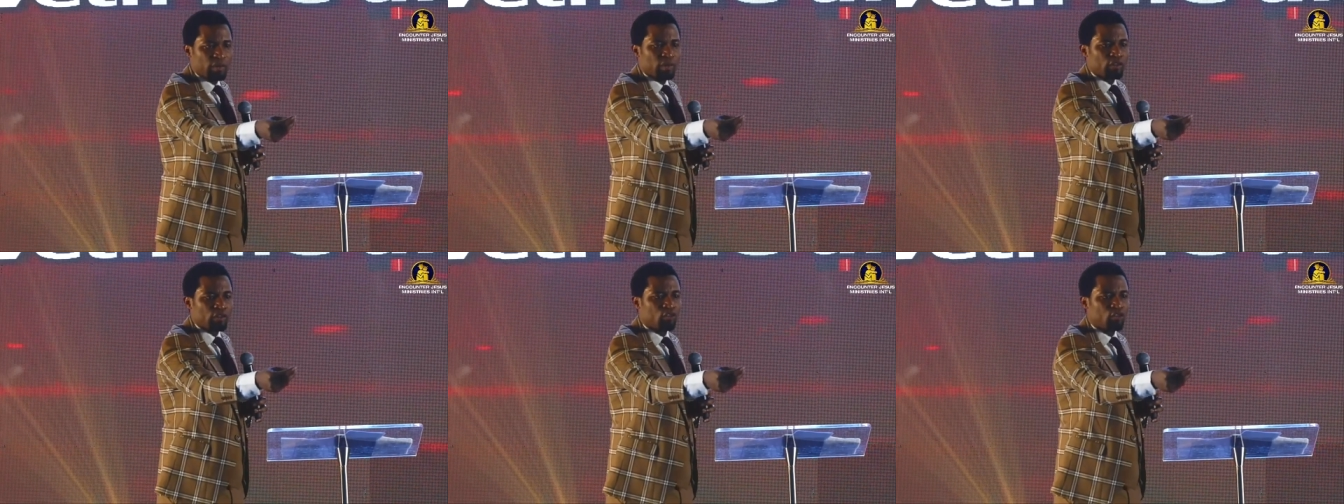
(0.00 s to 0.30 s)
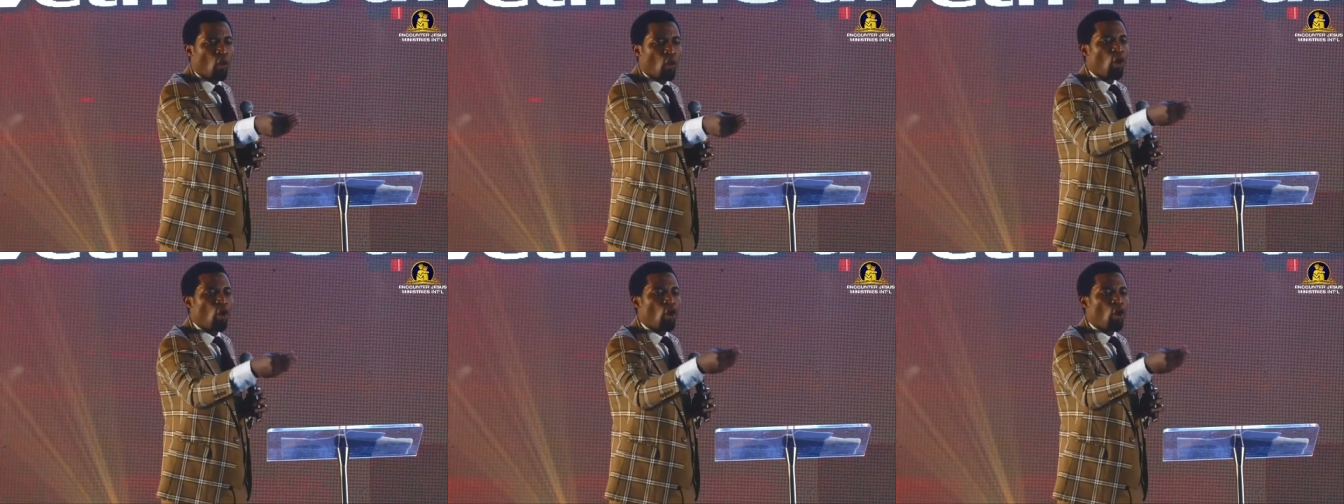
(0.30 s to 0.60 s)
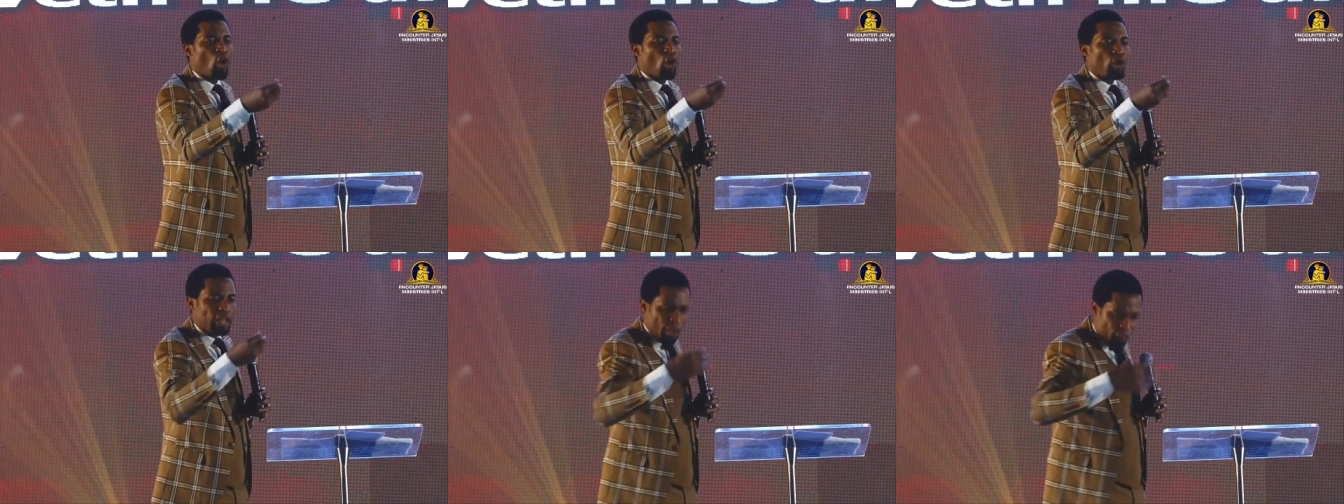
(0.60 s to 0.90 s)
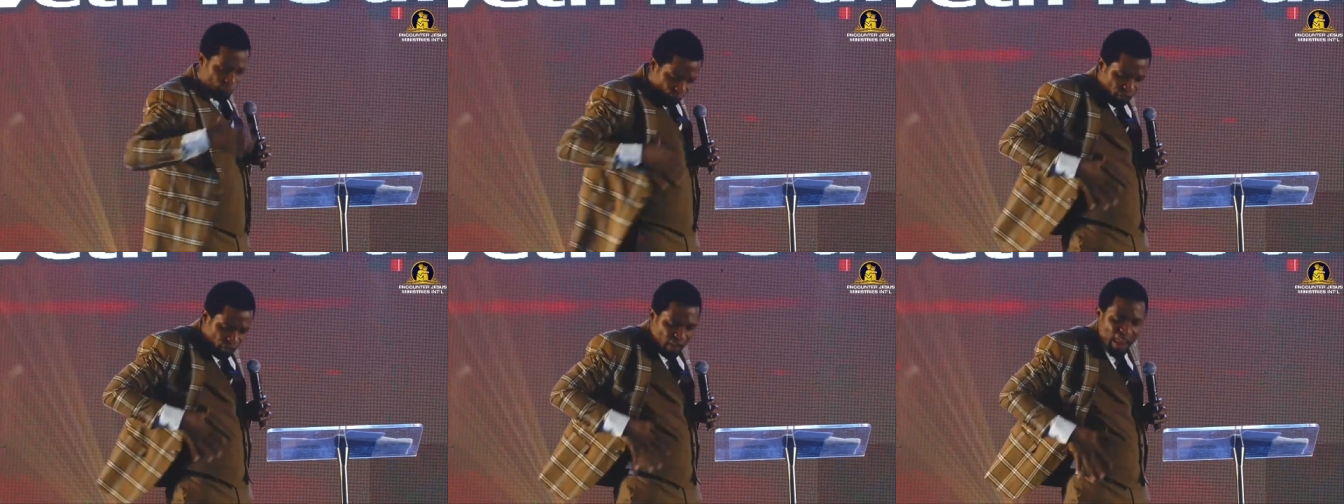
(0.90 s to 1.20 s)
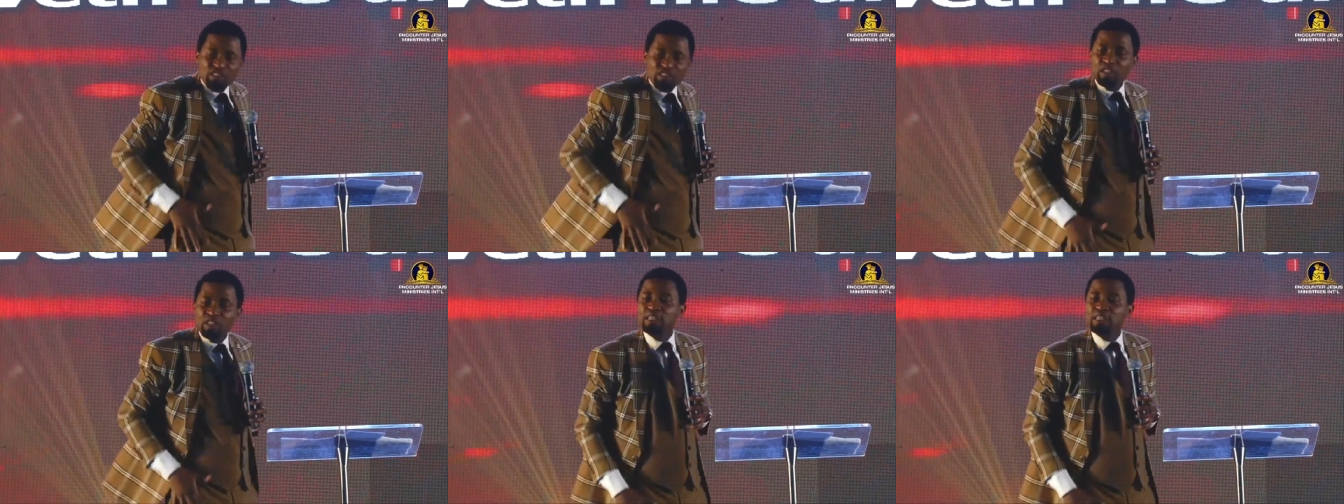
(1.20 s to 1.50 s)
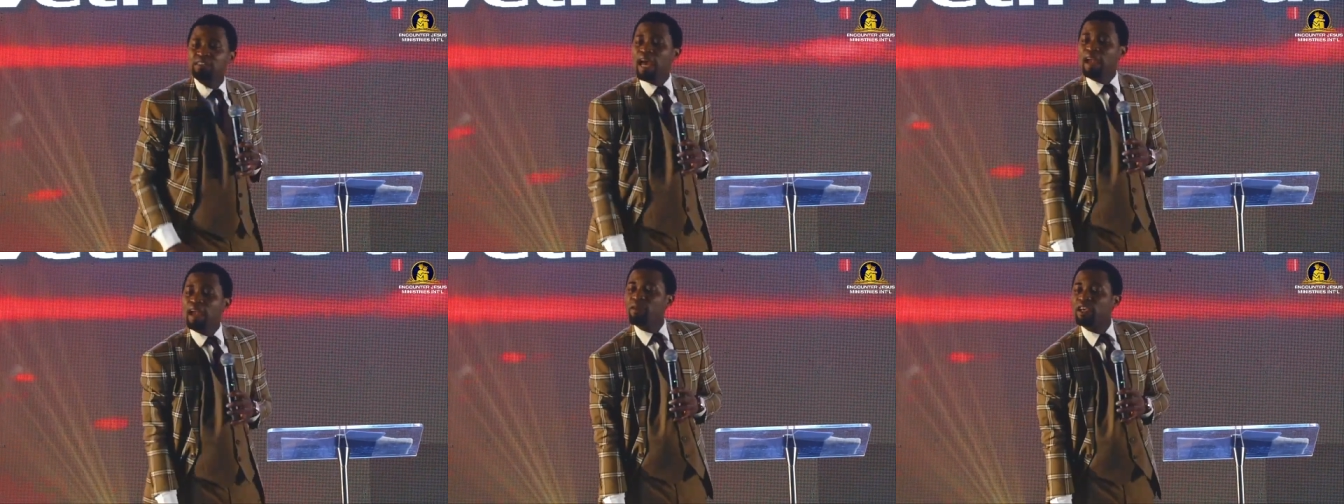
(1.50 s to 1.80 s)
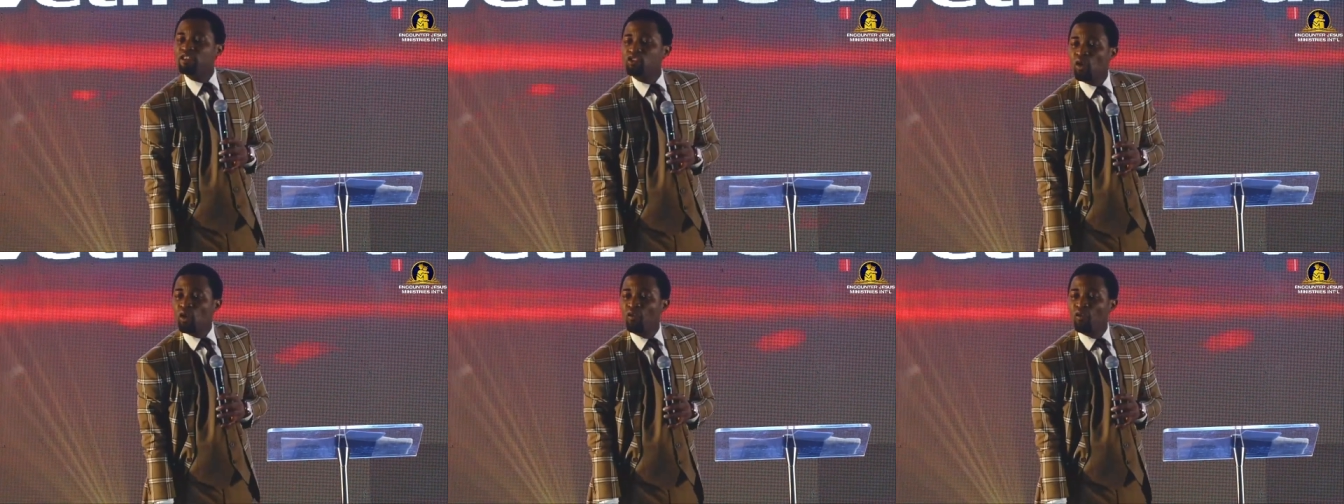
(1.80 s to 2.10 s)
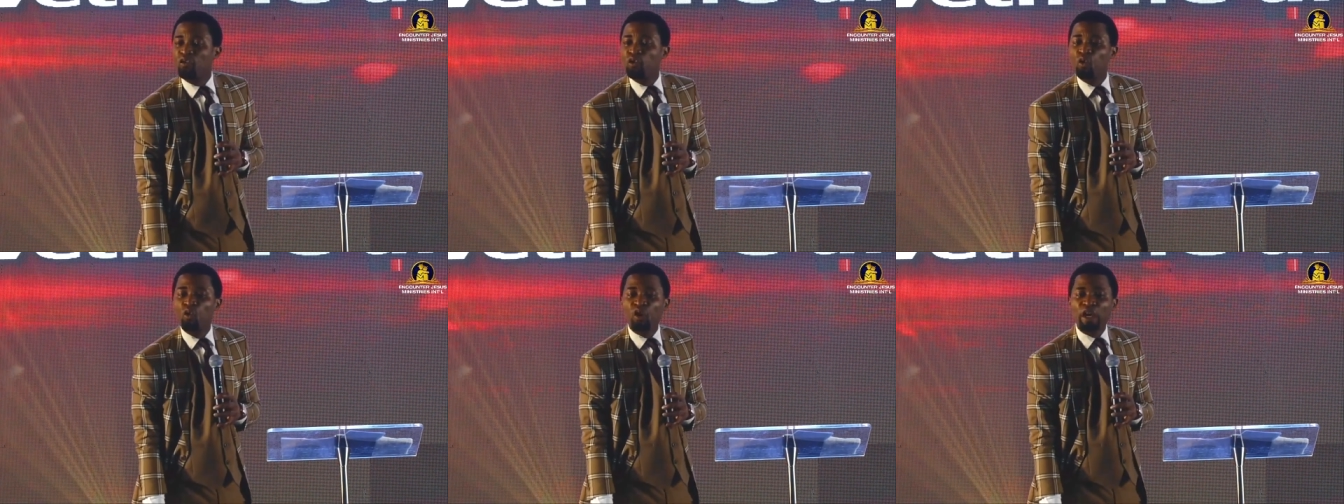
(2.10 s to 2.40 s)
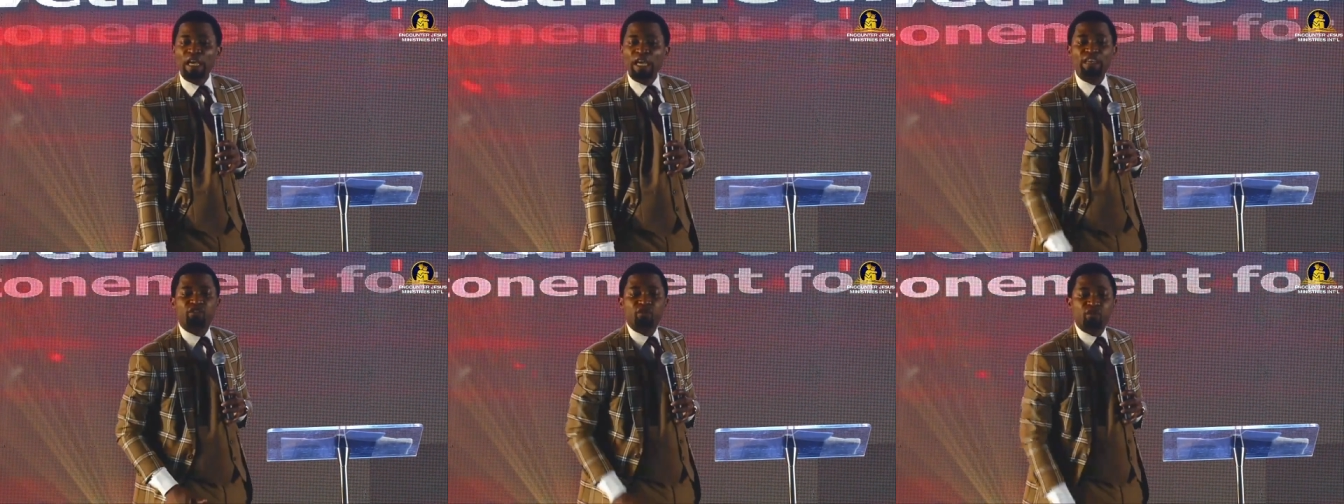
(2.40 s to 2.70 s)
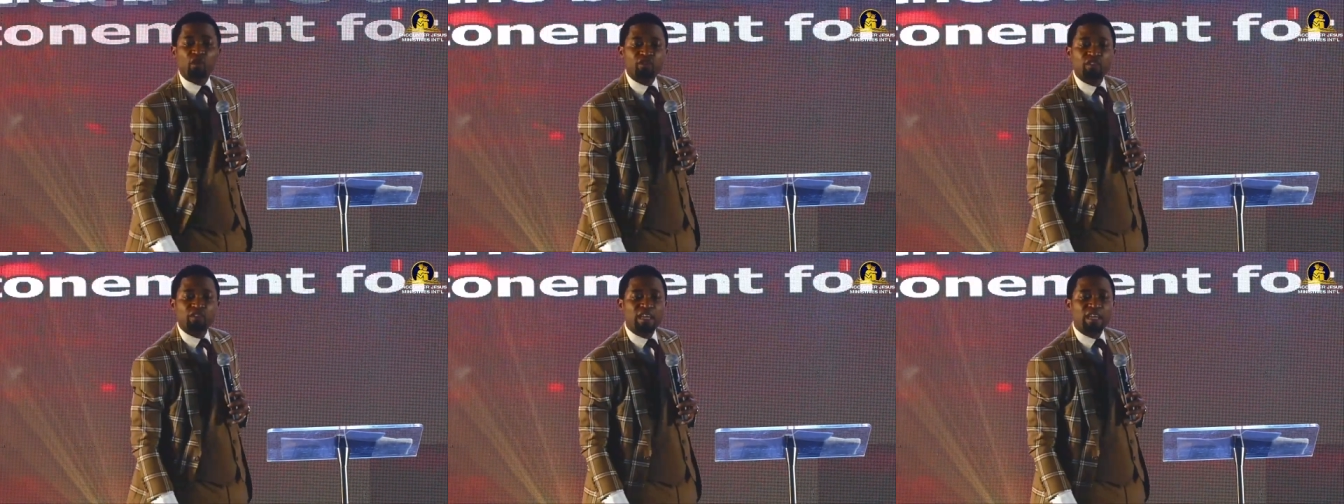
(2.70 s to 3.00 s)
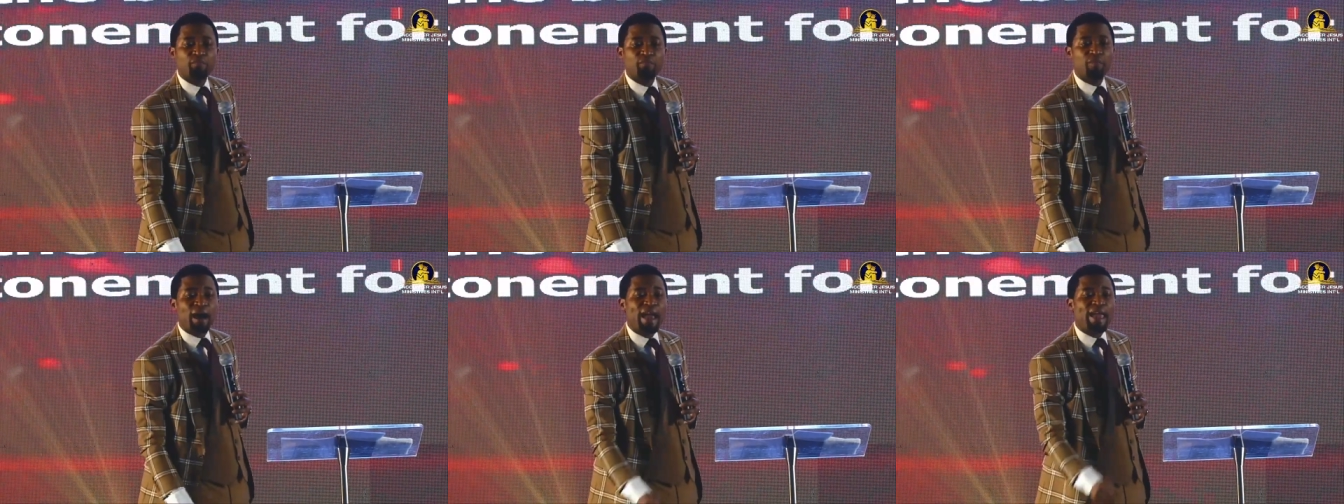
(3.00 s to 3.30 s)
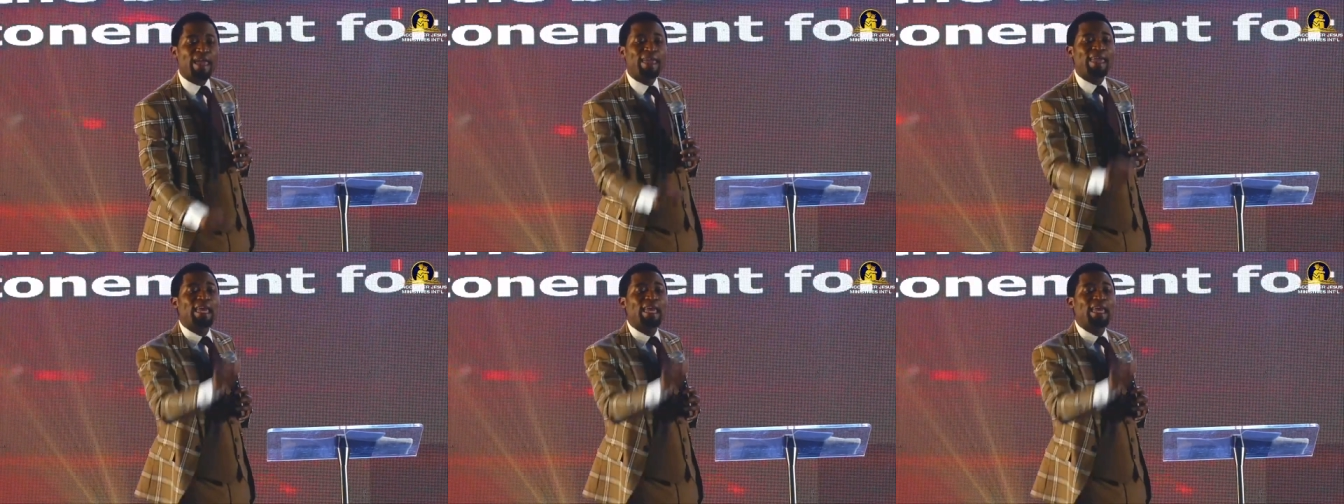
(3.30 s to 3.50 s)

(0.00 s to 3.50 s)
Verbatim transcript: So the fleshly dimension of you is sustained by